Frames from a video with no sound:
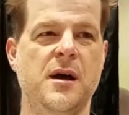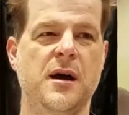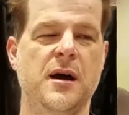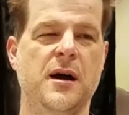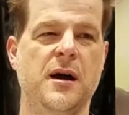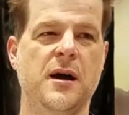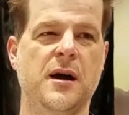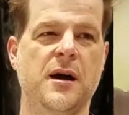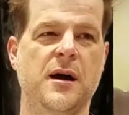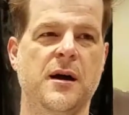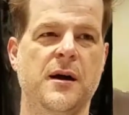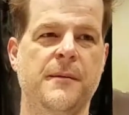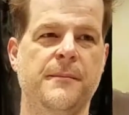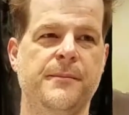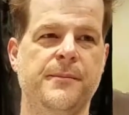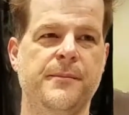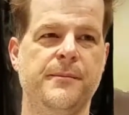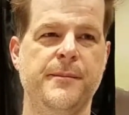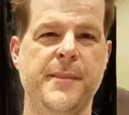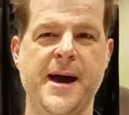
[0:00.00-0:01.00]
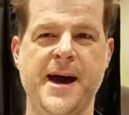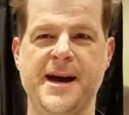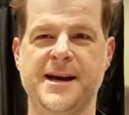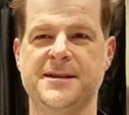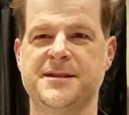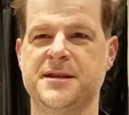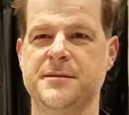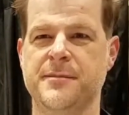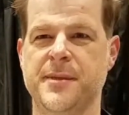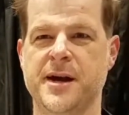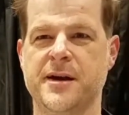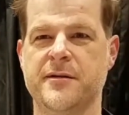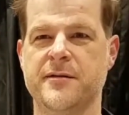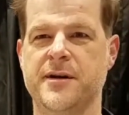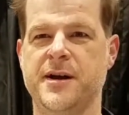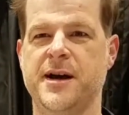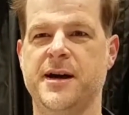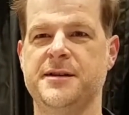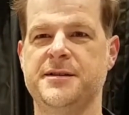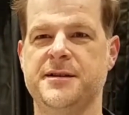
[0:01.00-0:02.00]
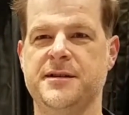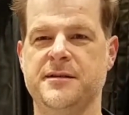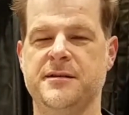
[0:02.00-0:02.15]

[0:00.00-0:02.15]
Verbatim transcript: uh, Mask and Micronauts,